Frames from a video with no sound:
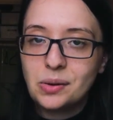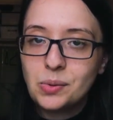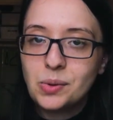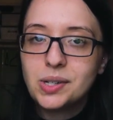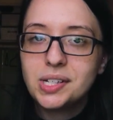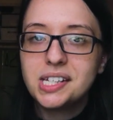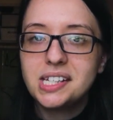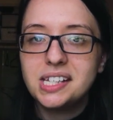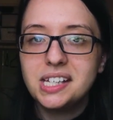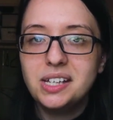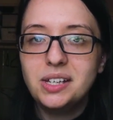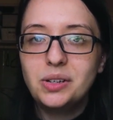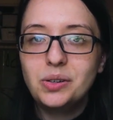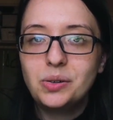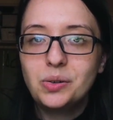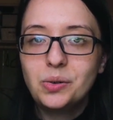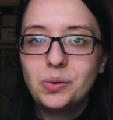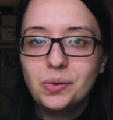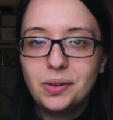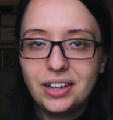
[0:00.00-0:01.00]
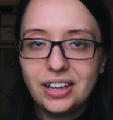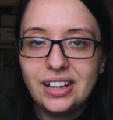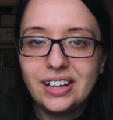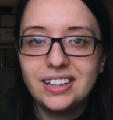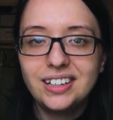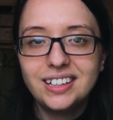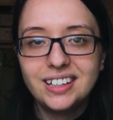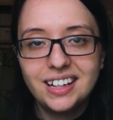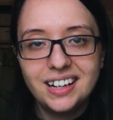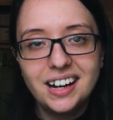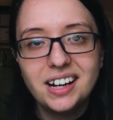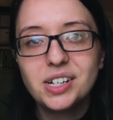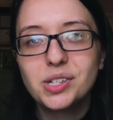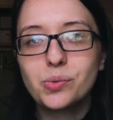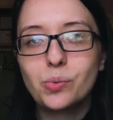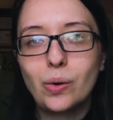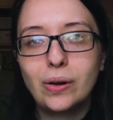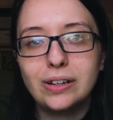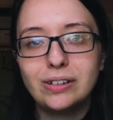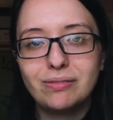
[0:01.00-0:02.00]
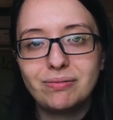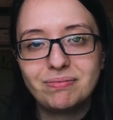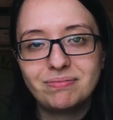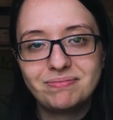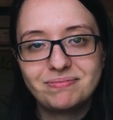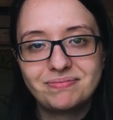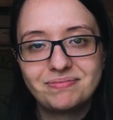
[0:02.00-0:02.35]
will see you in the next one.